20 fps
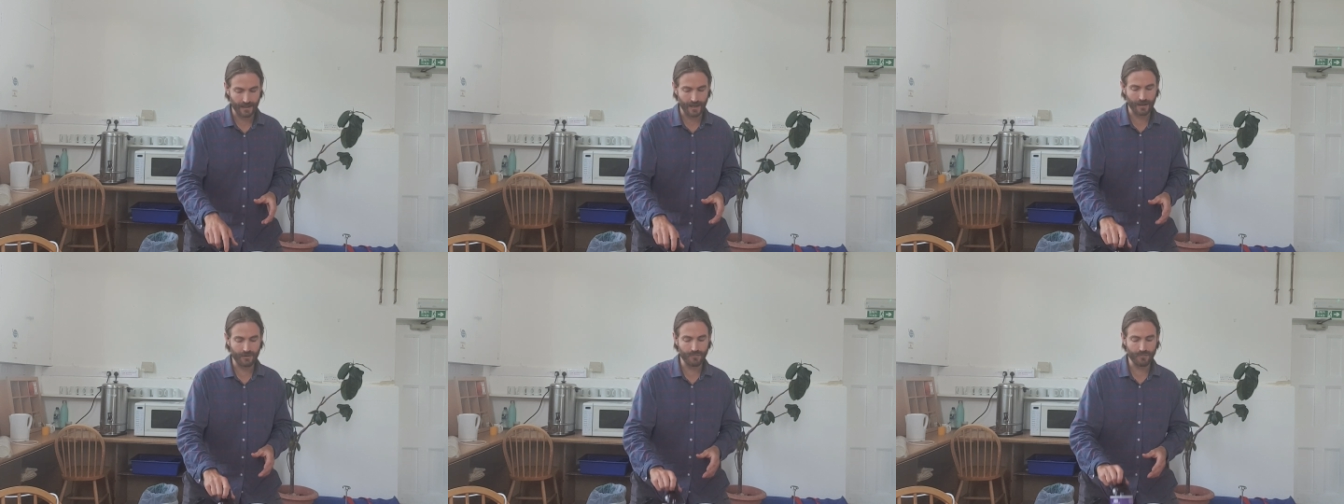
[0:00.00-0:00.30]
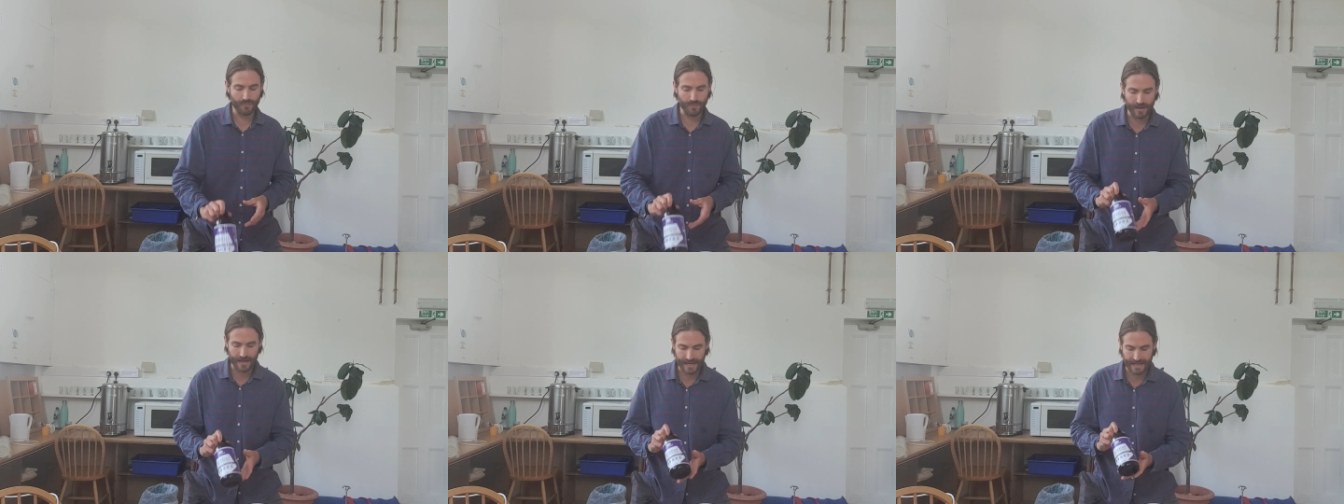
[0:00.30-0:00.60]
I
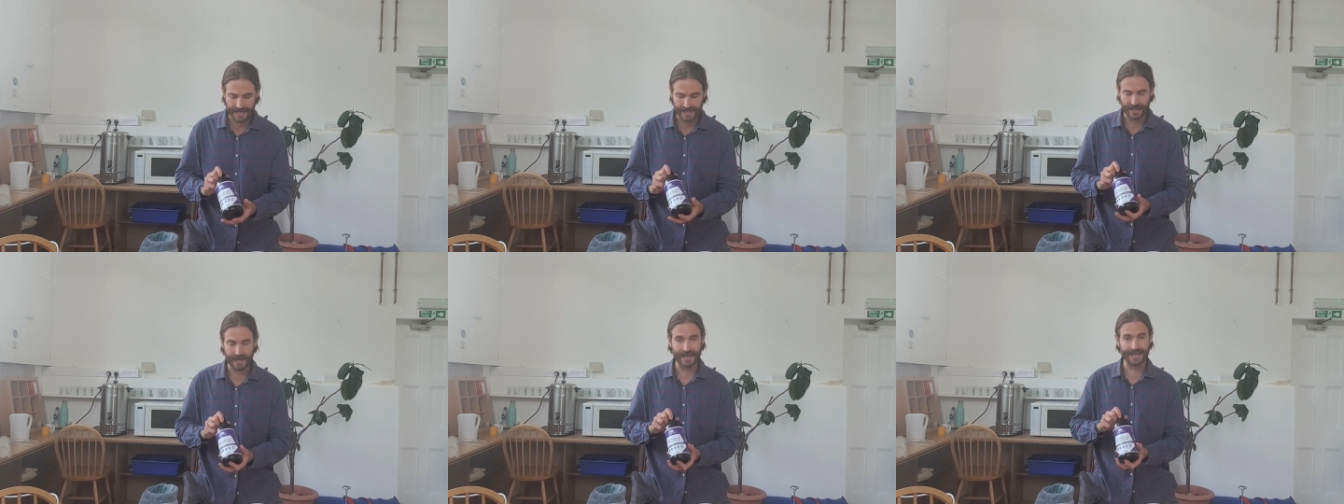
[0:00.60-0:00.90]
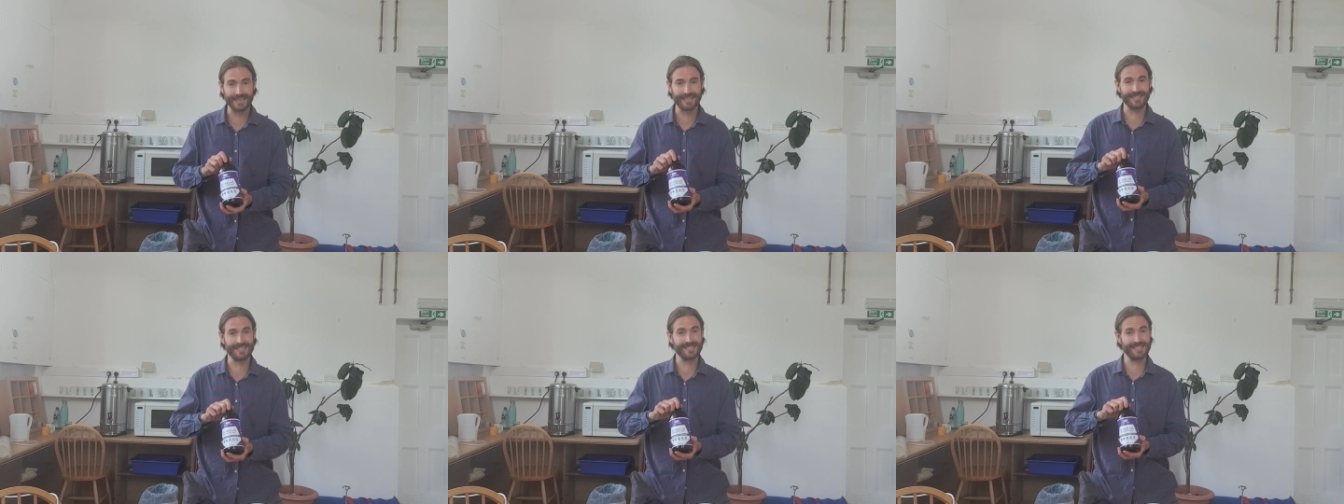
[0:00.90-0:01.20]
really
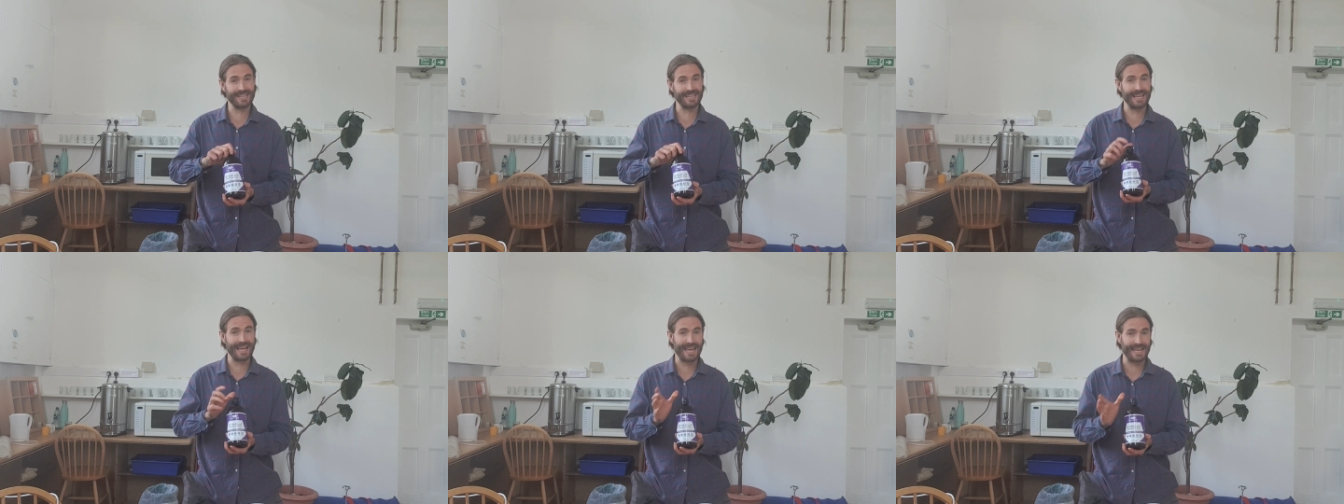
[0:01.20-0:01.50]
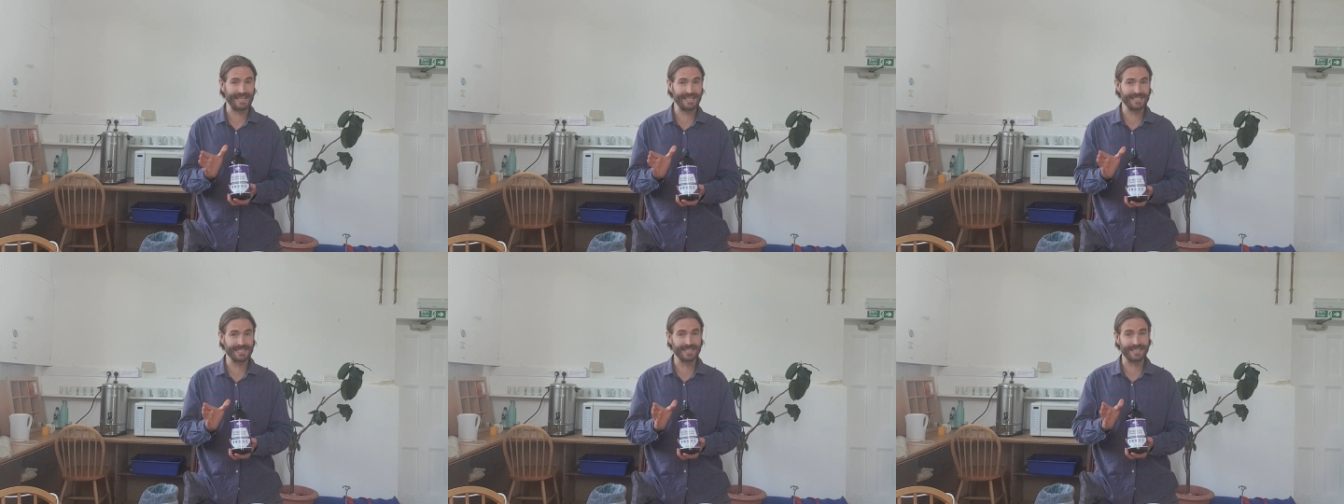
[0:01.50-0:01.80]
like the
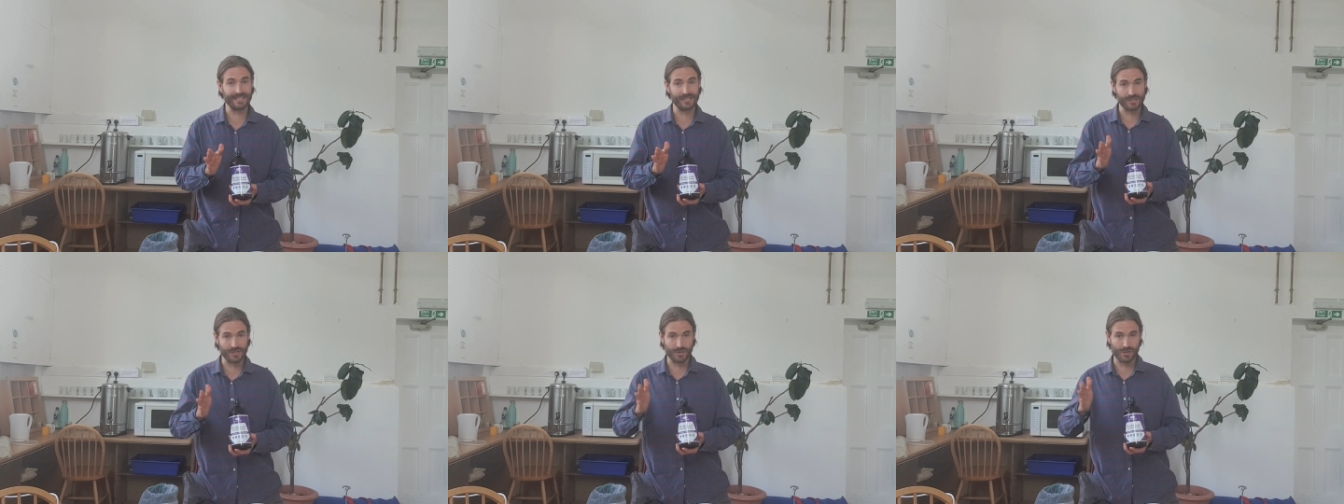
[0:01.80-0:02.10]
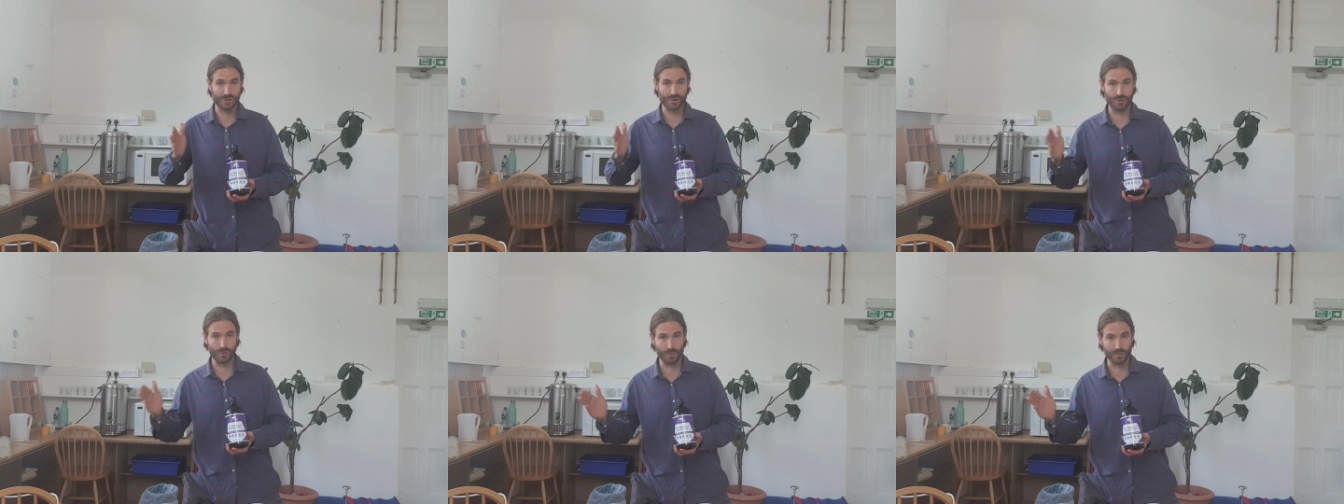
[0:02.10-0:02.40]
C8, it's the
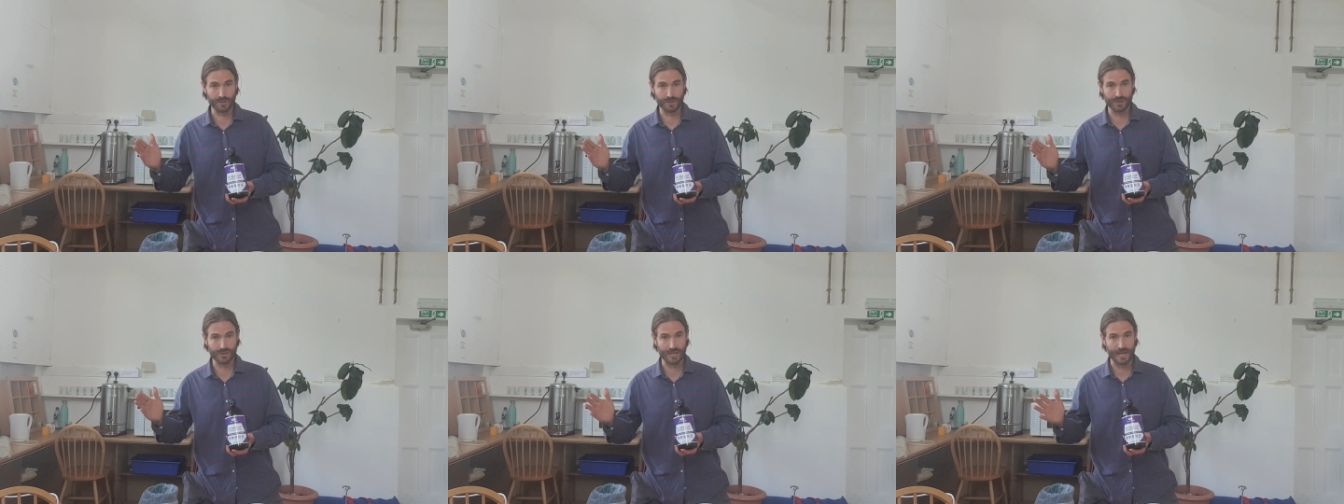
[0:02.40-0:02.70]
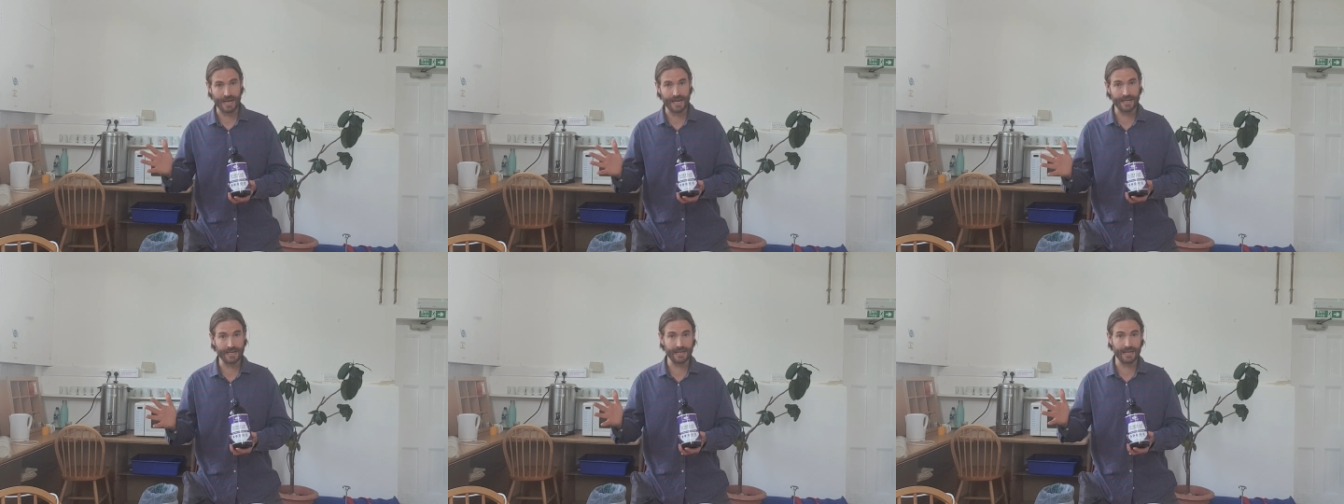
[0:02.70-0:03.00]
shorter
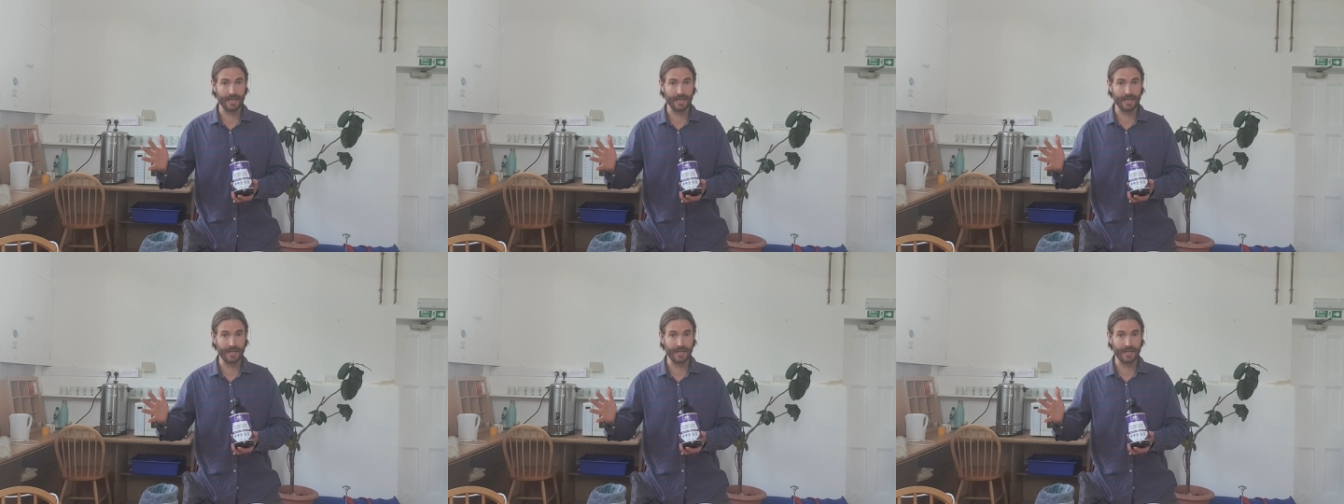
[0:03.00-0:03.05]
chain,